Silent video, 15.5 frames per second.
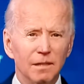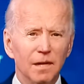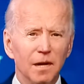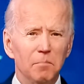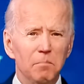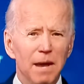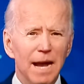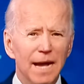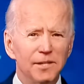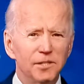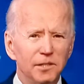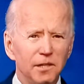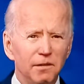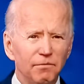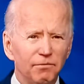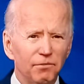Imagine
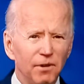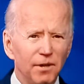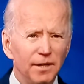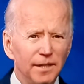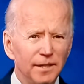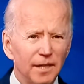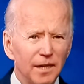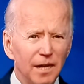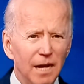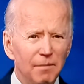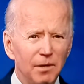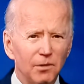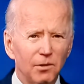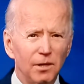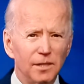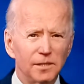confronting the climate
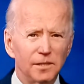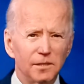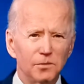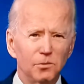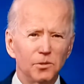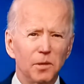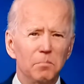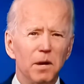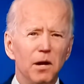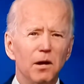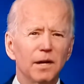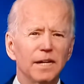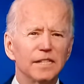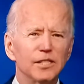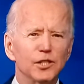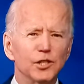crisis with
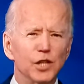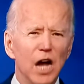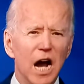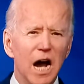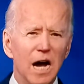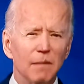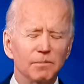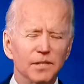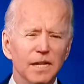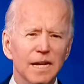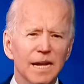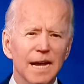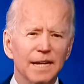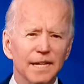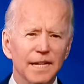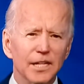American jobs
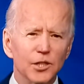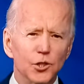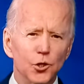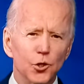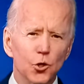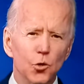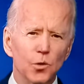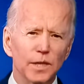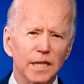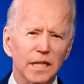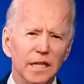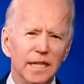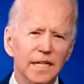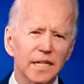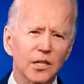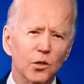and ingenuity
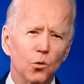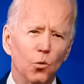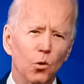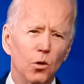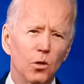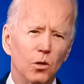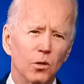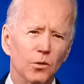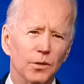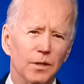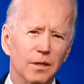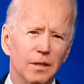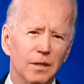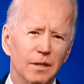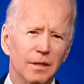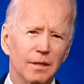leading the world.
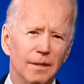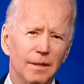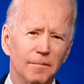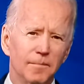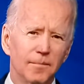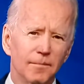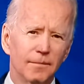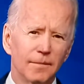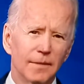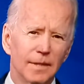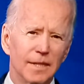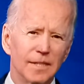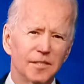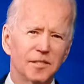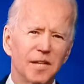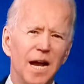
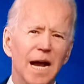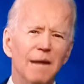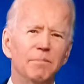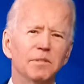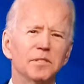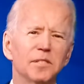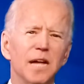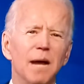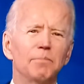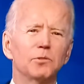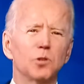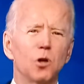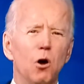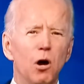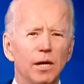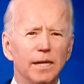It's time to stop
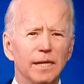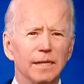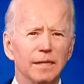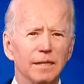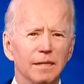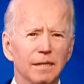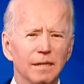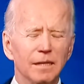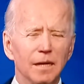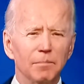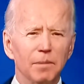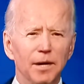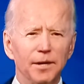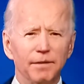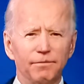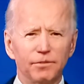talking
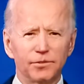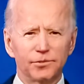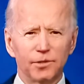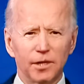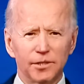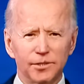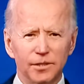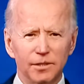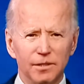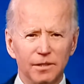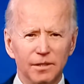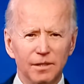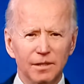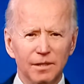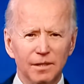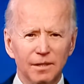about infrastructure
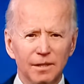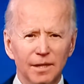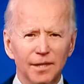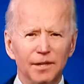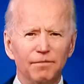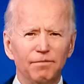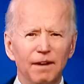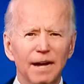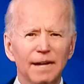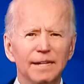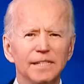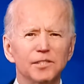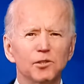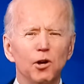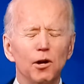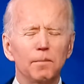and to finally
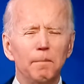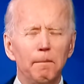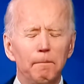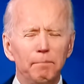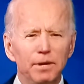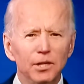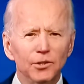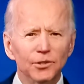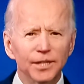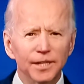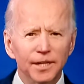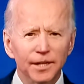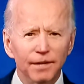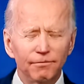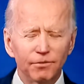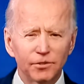start building
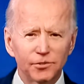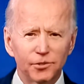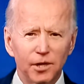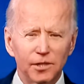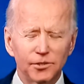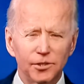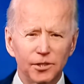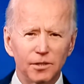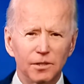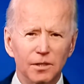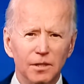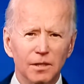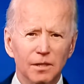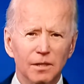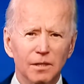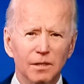an infrastructure
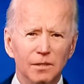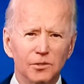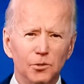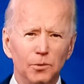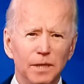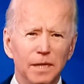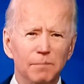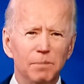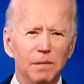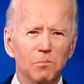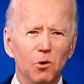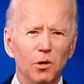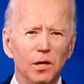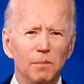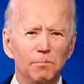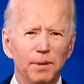so we can be more
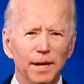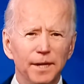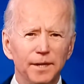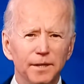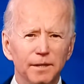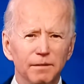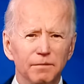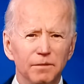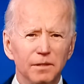competitive.